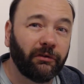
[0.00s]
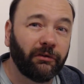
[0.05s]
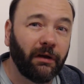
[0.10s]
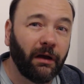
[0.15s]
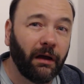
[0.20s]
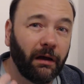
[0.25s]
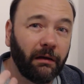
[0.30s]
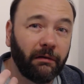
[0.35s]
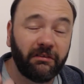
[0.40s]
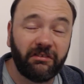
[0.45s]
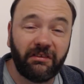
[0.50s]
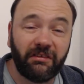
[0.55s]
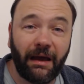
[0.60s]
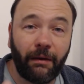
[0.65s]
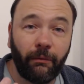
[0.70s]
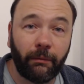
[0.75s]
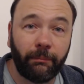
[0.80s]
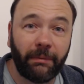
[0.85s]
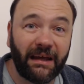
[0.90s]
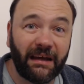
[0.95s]
uh,
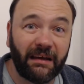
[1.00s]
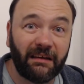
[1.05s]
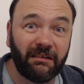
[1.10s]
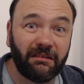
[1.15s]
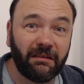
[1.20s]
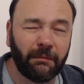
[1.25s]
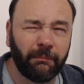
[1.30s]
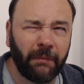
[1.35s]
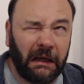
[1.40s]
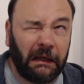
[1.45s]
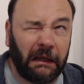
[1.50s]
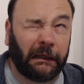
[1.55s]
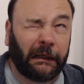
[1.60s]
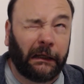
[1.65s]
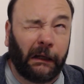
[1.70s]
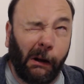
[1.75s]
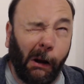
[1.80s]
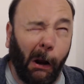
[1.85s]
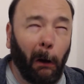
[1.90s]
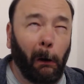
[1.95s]
sour beers that make
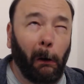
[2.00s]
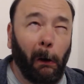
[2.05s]
you uh,